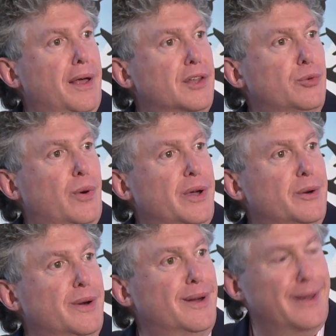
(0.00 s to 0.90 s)
That's why
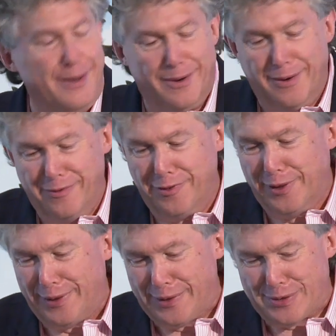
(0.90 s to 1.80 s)
you're
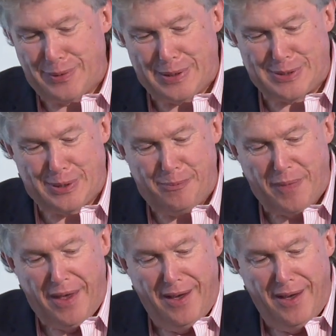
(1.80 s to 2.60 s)
feeling this way. So